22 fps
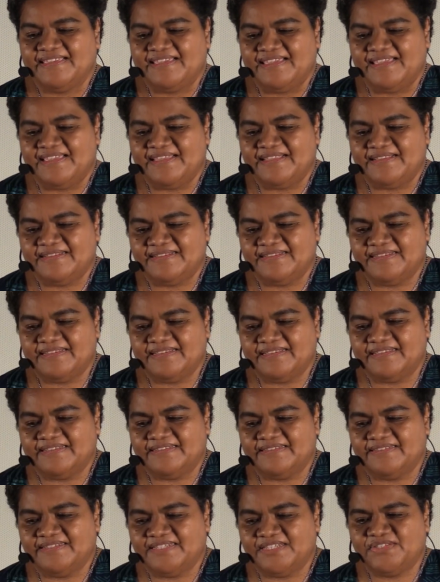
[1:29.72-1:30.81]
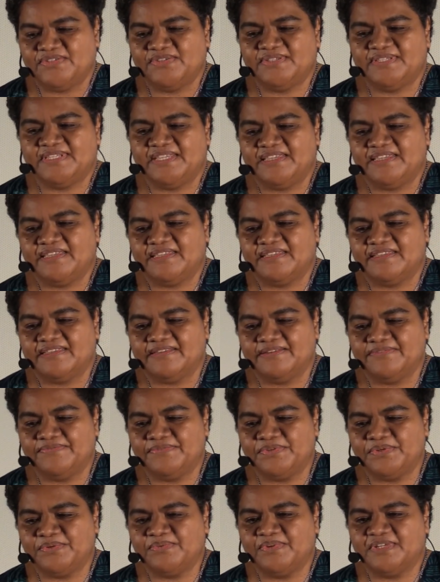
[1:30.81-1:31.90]
And just to say a
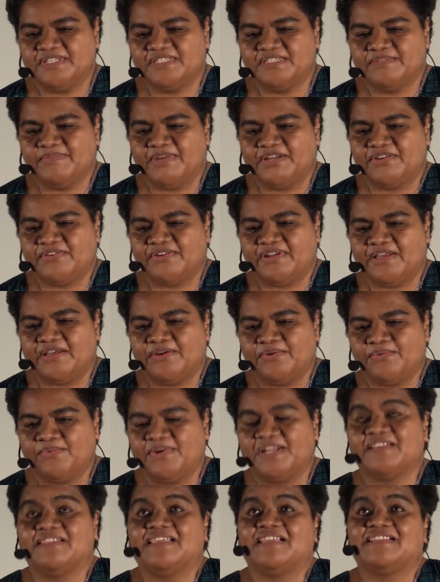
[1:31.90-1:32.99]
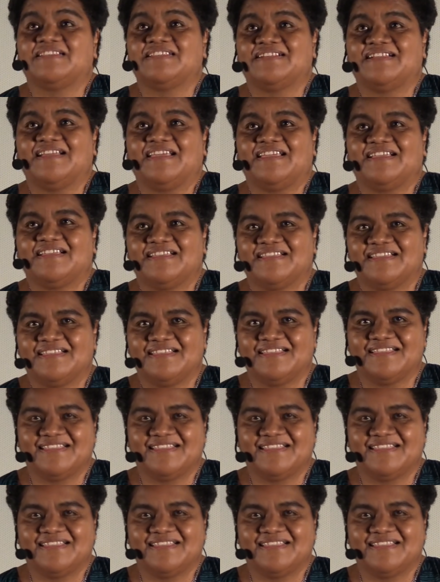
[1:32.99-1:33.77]
few words about what that's like,